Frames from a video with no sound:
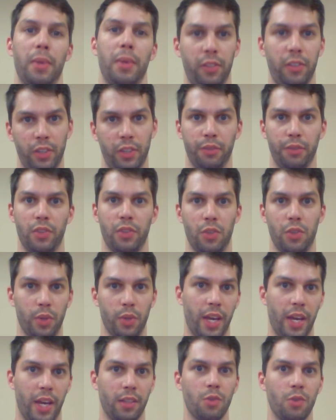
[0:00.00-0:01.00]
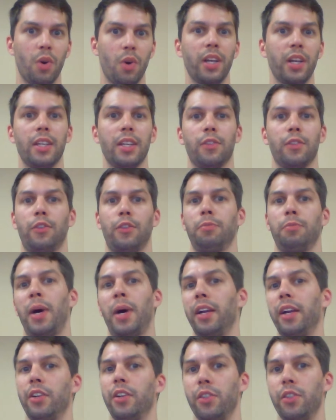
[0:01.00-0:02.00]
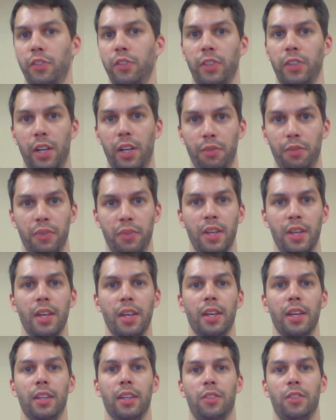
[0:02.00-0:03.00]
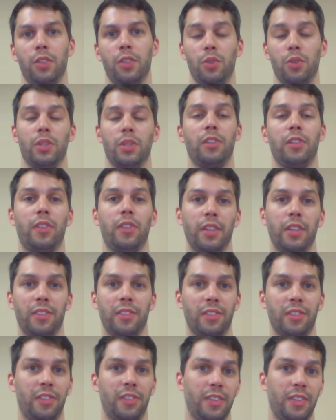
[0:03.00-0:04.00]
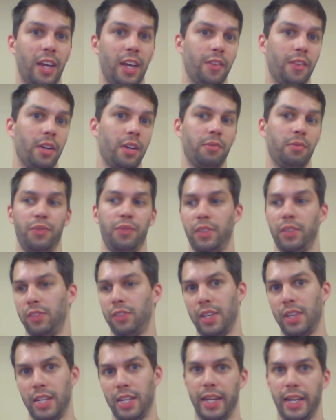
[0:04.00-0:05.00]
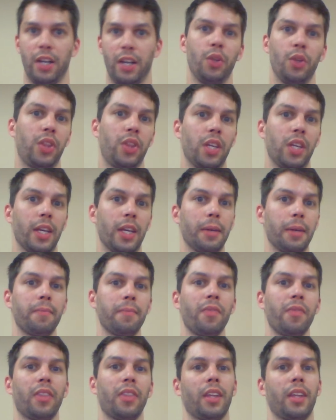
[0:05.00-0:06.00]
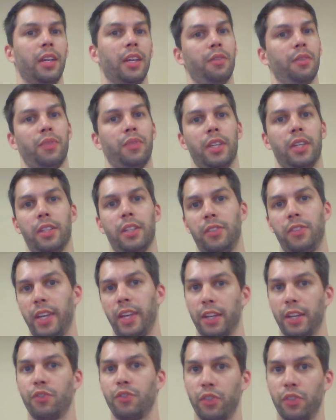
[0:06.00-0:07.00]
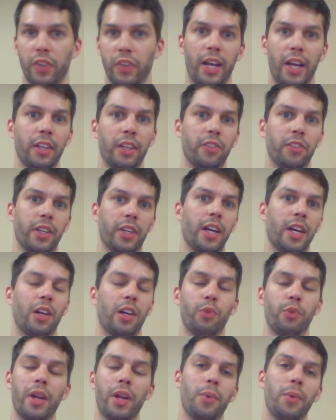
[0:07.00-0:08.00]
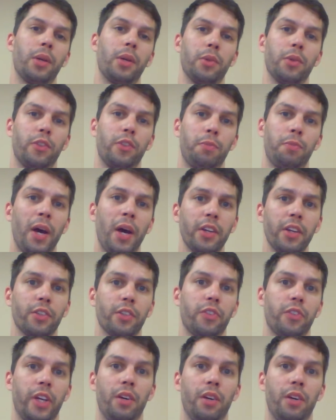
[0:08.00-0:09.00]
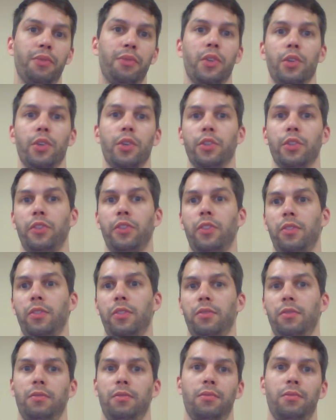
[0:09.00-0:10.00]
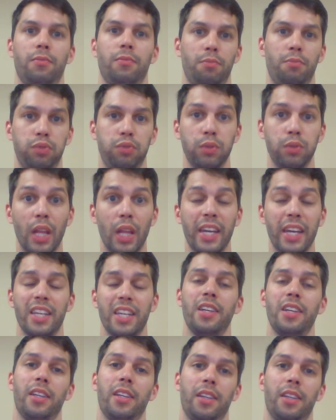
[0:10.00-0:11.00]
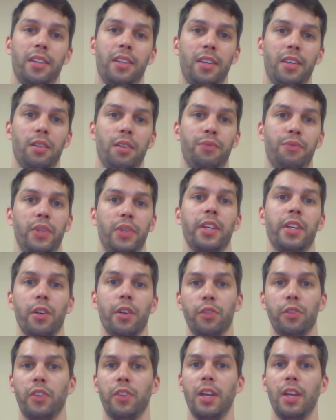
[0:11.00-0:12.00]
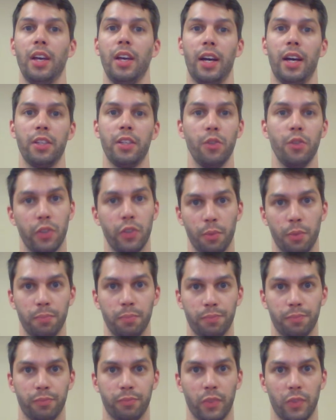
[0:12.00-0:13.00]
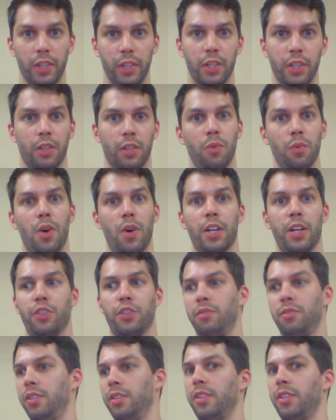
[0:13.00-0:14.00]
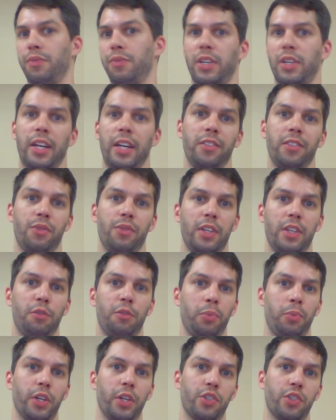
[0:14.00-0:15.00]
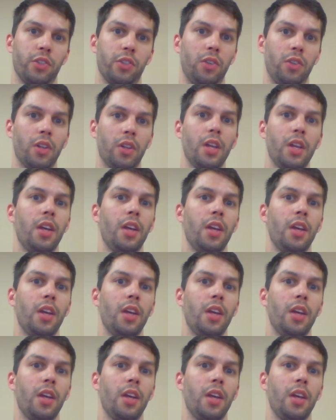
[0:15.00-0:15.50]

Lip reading: myself to do that. You want to inspire yourself to do these things instead, right? If it's eating healthy, if it's exercising, a great way to inspire yourself, there's plenty of videos on YouTube. Right? You can watch different kinds of inspirational